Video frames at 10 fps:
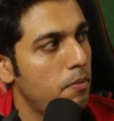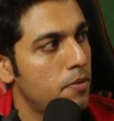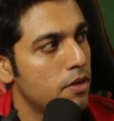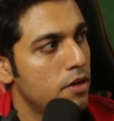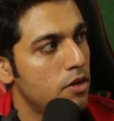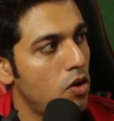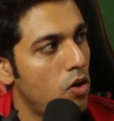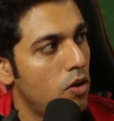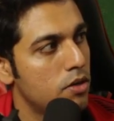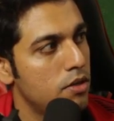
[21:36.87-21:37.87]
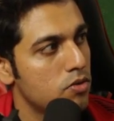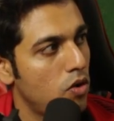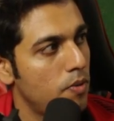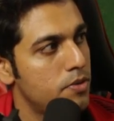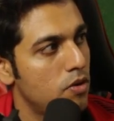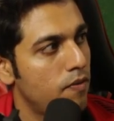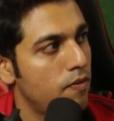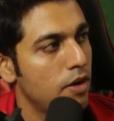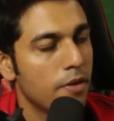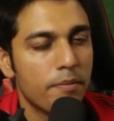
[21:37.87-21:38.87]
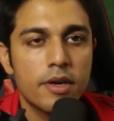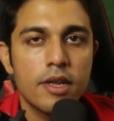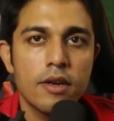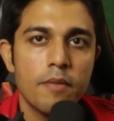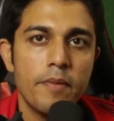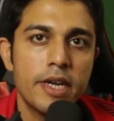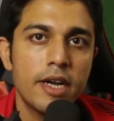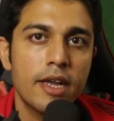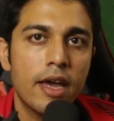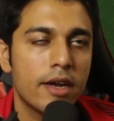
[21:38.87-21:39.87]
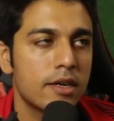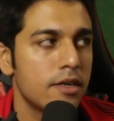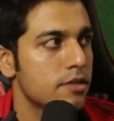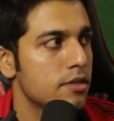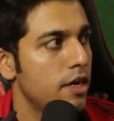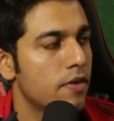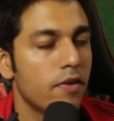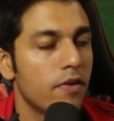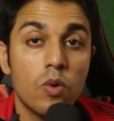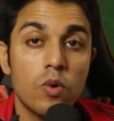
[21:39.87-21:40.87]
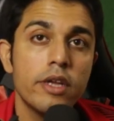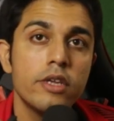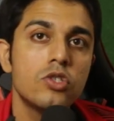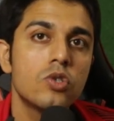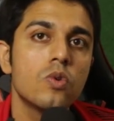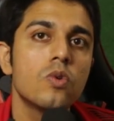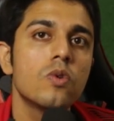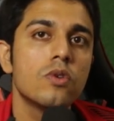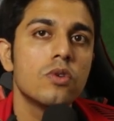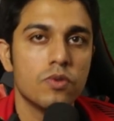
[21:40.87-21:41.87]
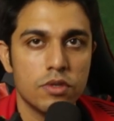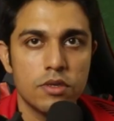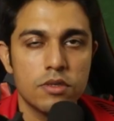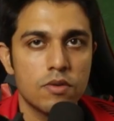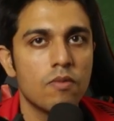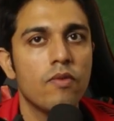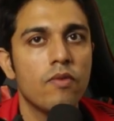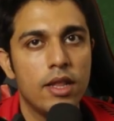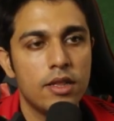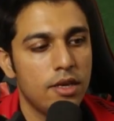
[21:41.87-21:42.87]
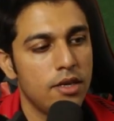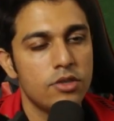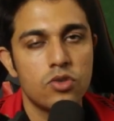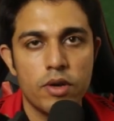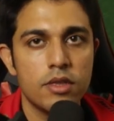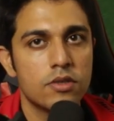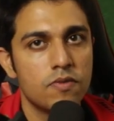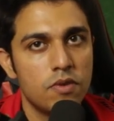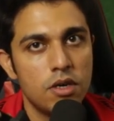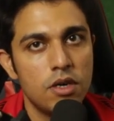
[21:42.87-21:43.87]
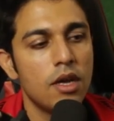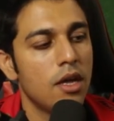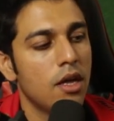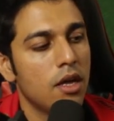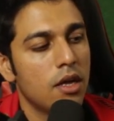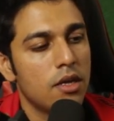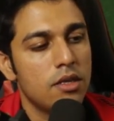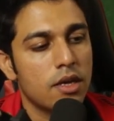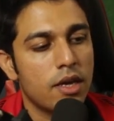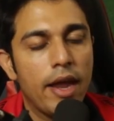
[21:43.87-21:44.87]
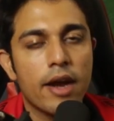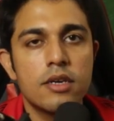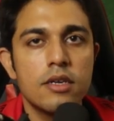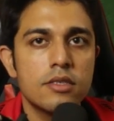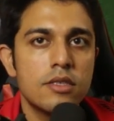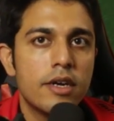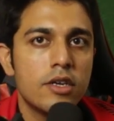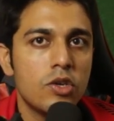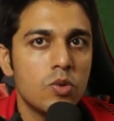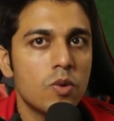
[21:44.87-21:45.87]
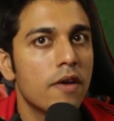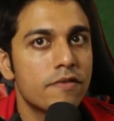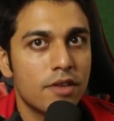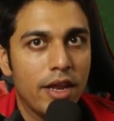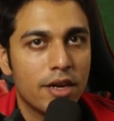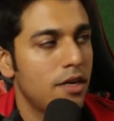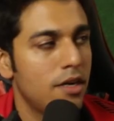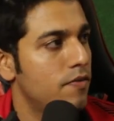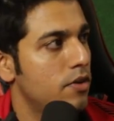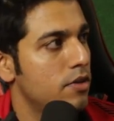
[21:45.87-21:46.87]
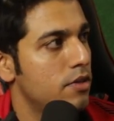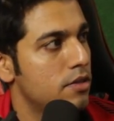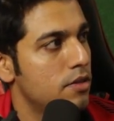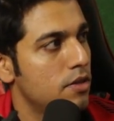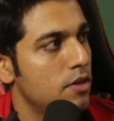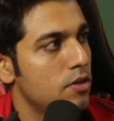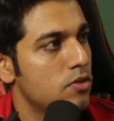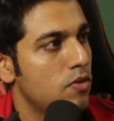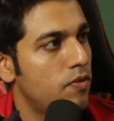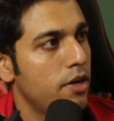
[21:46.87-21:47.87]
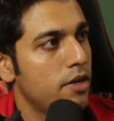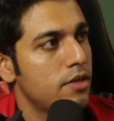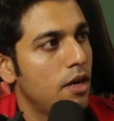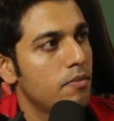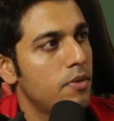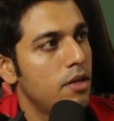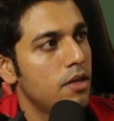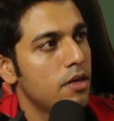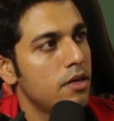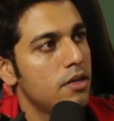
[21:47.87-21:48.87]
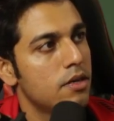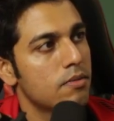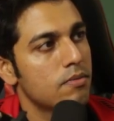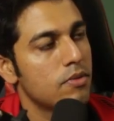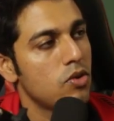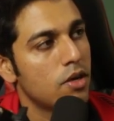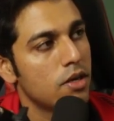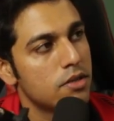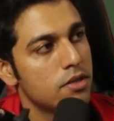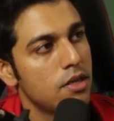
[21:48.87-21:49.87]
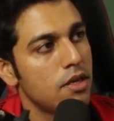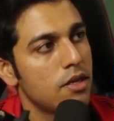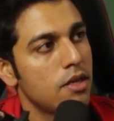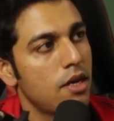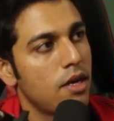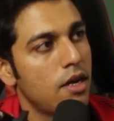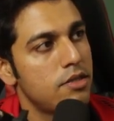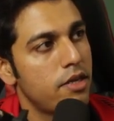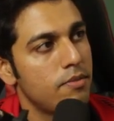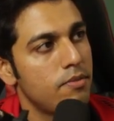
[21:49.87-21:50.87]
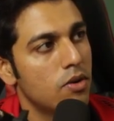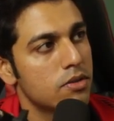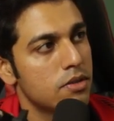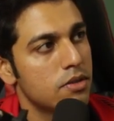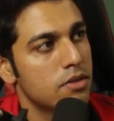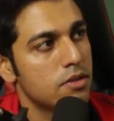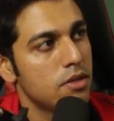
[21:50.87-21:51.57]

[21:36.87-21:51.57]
turn on this option of limited characters, it will only show users while they join this world the characters that you have selected for this. So for example, here you can see there are check boxes.